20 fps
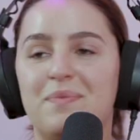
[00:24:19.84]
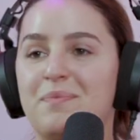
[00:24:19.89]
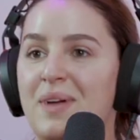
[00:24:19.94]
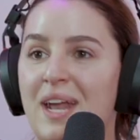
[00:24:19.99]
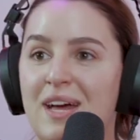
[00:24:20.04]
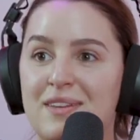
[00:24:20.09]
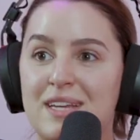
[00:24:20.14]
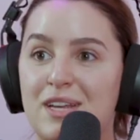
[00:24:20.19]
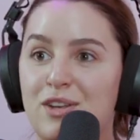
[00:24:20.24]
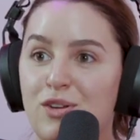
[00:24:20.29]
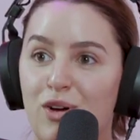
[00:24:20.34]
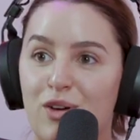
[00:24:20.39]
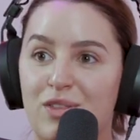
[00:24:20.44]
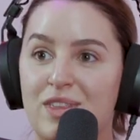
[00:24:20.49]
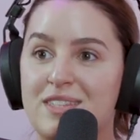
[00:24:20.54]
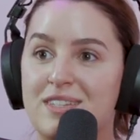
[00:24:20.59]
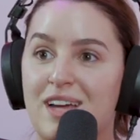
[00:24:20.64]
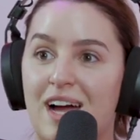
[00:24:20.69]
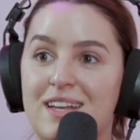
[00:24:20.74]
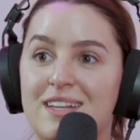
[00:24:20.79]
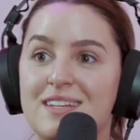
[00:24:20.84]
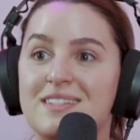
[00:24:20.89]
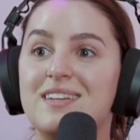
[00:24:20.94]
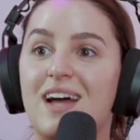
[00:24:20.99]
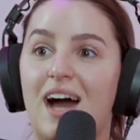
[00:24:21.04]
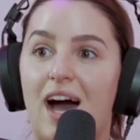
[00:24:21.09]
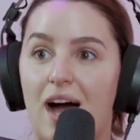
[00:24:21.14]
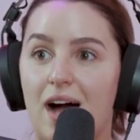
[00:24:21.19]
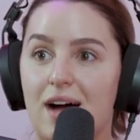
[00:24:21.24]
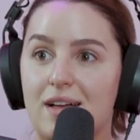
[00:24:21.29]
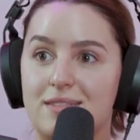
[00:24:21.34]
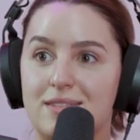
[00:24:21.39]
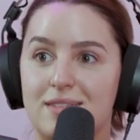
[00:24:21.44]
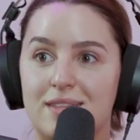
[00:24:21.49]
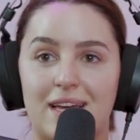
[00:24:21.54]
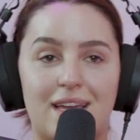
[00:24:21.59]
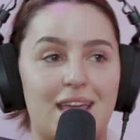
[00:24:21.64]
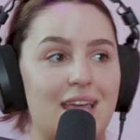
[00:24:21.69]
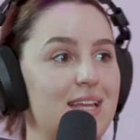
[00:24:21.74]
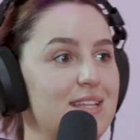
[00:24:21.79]
But I was like, no, this guy does cards.
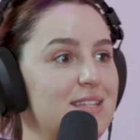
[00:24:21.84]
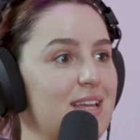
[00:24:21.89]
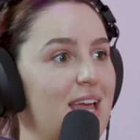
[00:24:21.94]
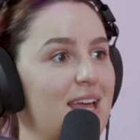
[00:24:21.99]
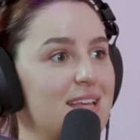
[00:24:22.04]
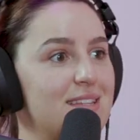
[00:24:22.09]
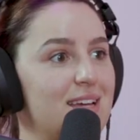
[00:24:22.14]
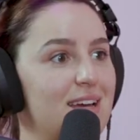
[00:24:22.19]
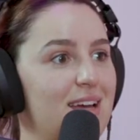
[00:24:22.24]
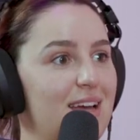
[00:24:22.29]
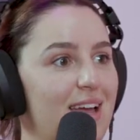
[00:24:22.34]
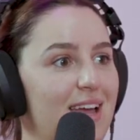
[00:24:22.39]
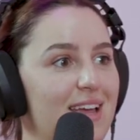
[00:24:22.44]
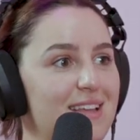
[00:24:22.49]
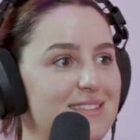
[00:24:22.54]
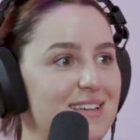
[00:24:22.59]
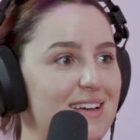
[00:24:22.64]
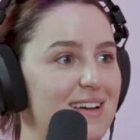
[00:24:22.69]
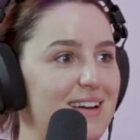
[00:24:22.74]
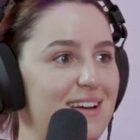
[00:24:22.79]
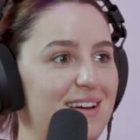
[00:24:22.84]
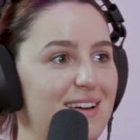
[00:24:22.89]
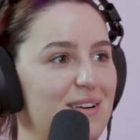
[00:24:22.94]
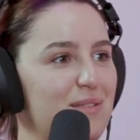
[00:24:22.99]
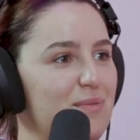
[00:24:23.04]
Like he's a